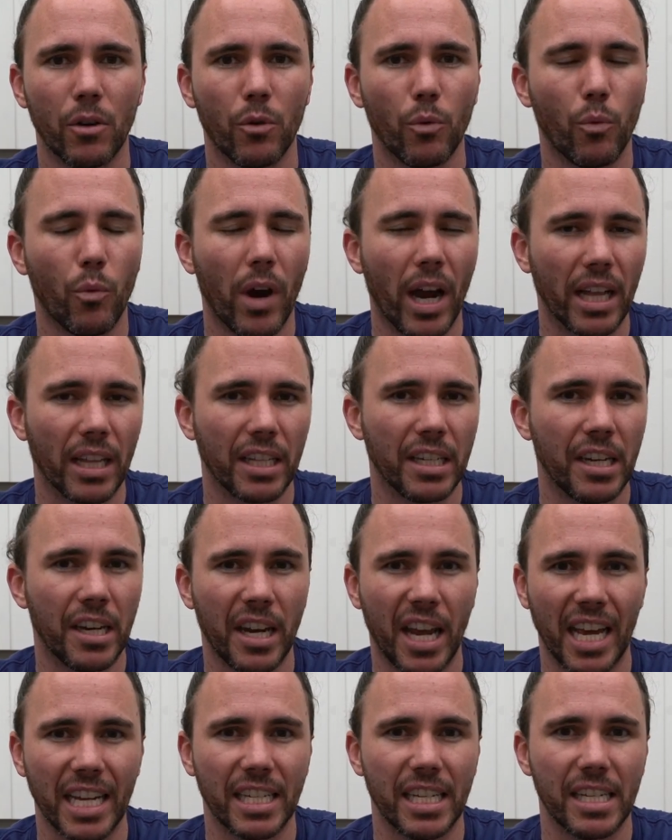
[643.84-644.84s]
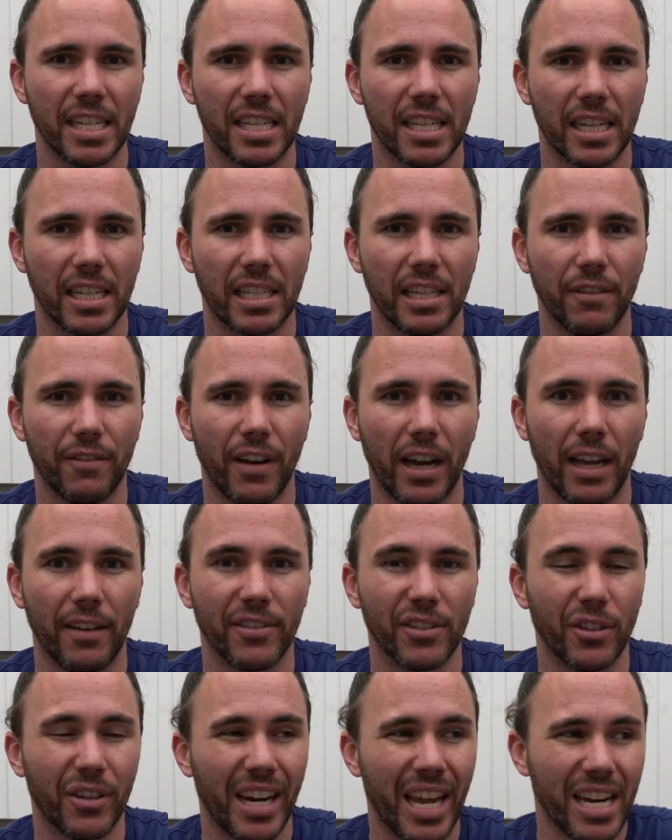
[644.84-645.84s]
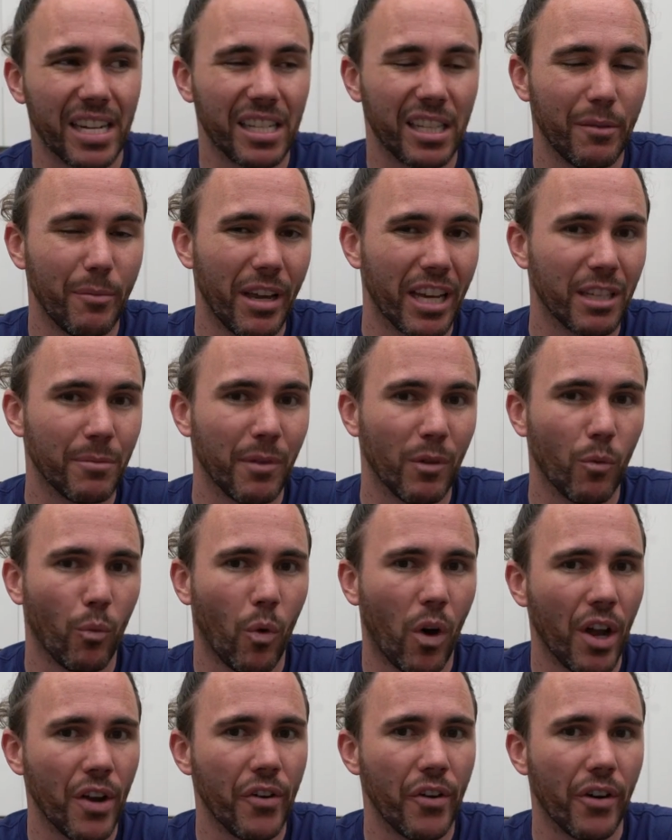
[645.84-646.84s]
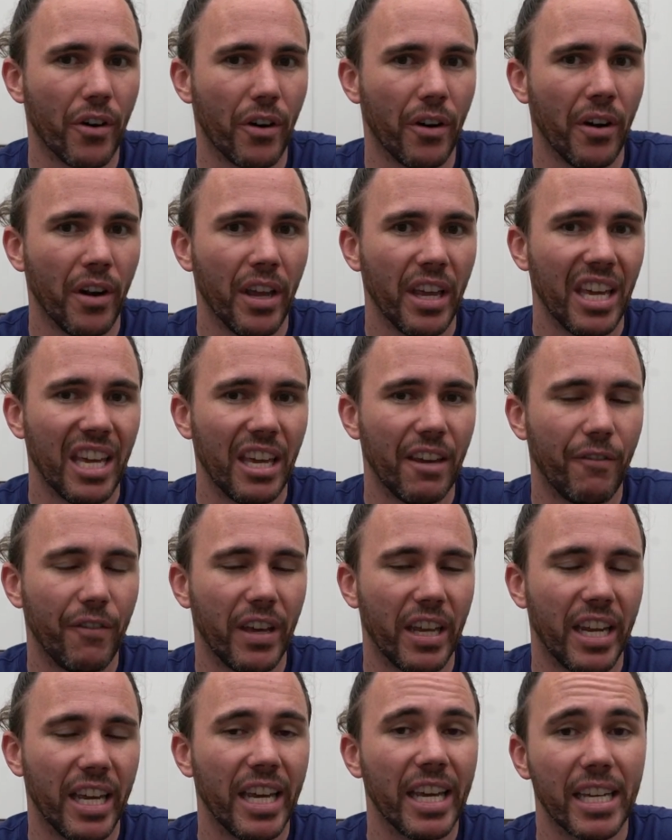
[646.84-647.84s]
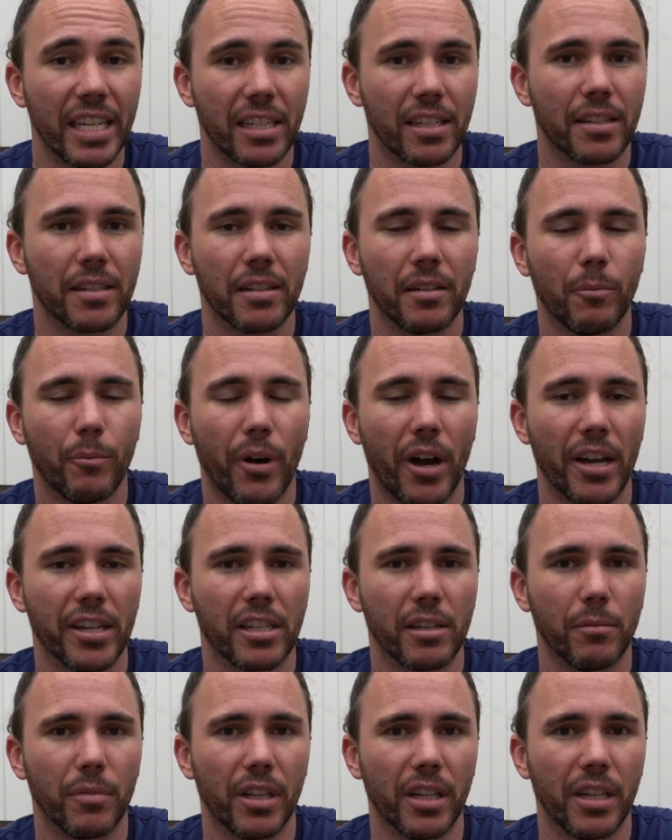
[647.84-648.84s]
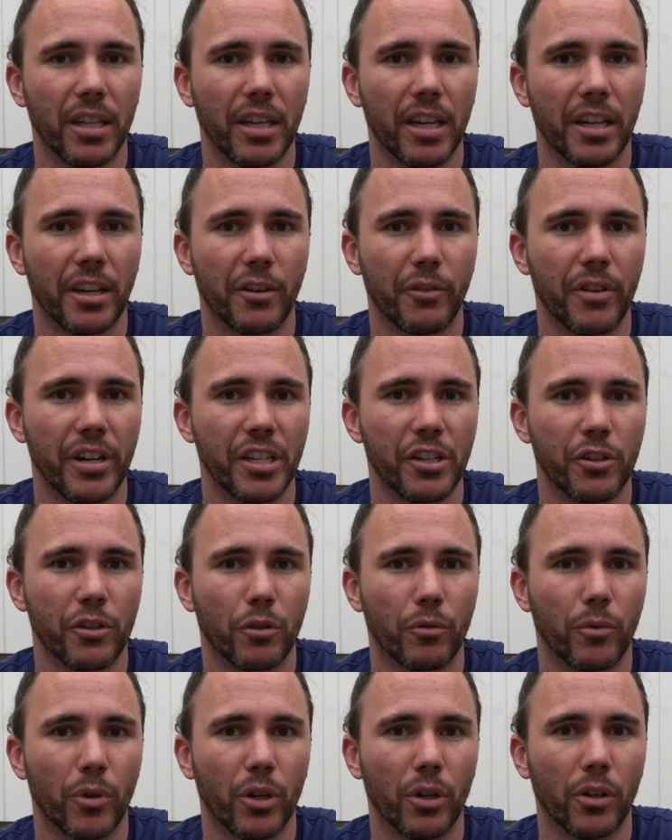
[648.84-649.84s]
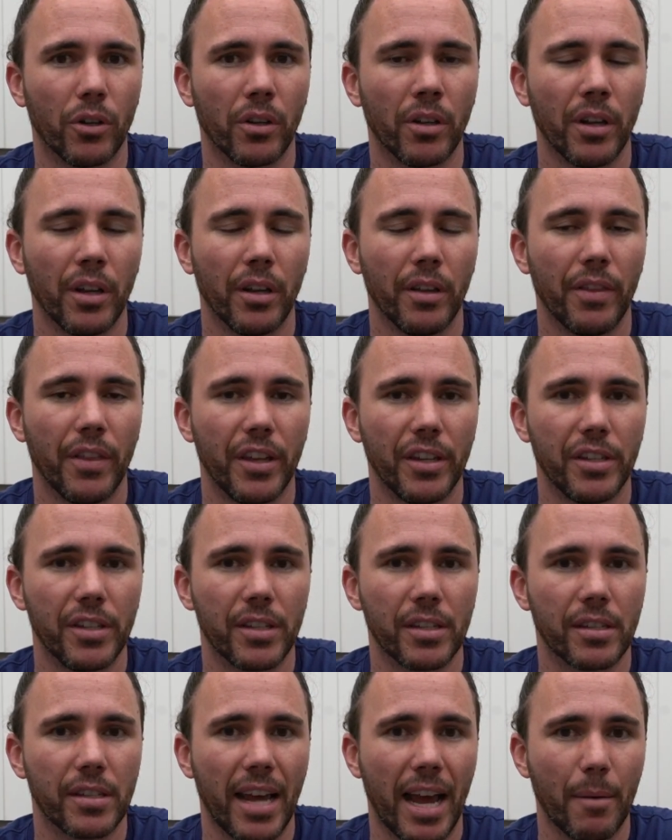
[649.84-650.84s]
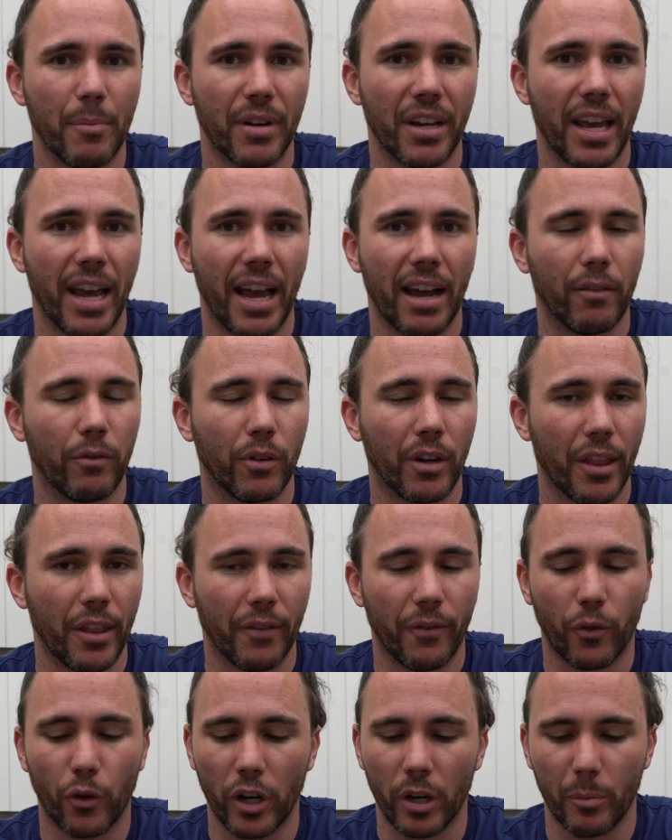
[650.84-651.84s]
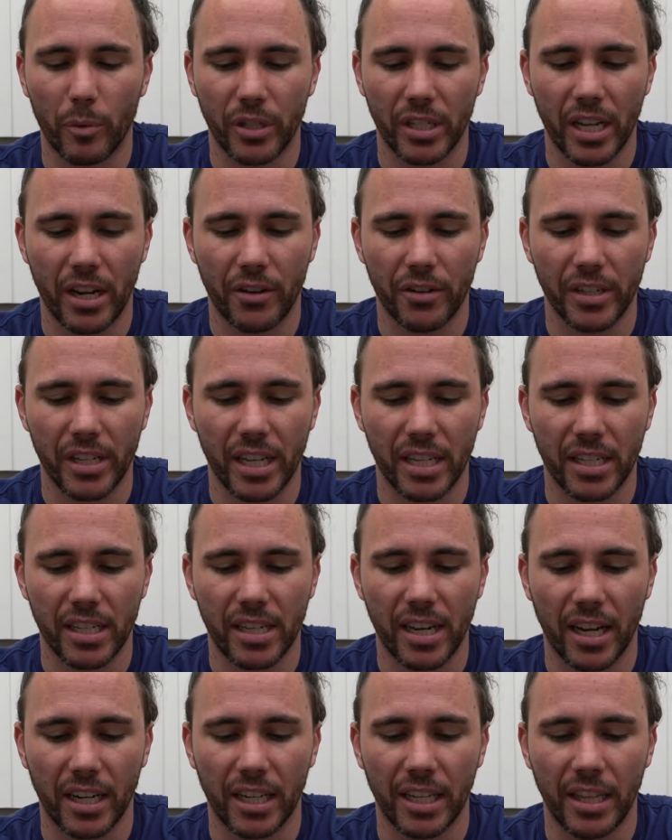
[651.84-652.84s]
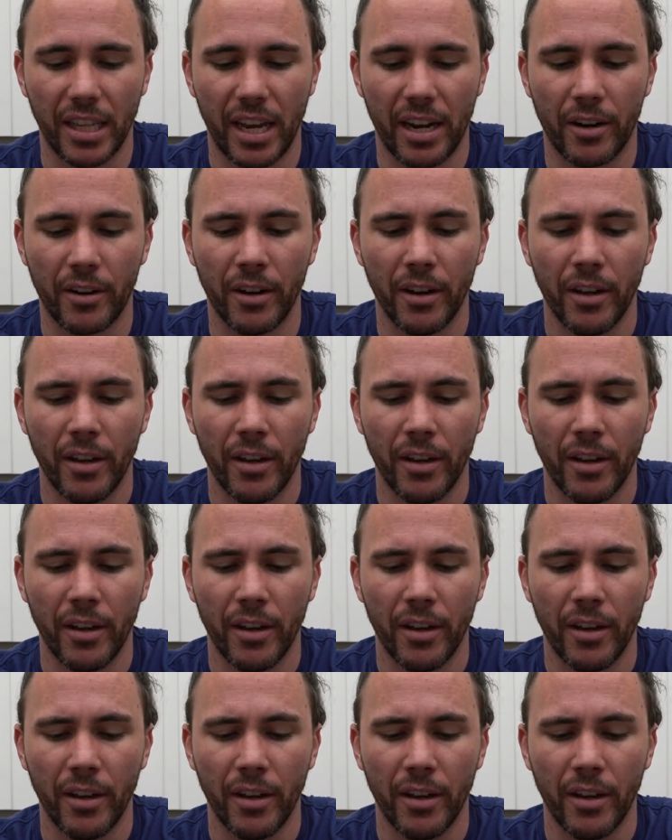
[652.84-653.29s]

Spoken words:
well into 1965. So it actually makes me wonder if it is possibly an original roll that just happened to have one of the 40%ers get stuck in there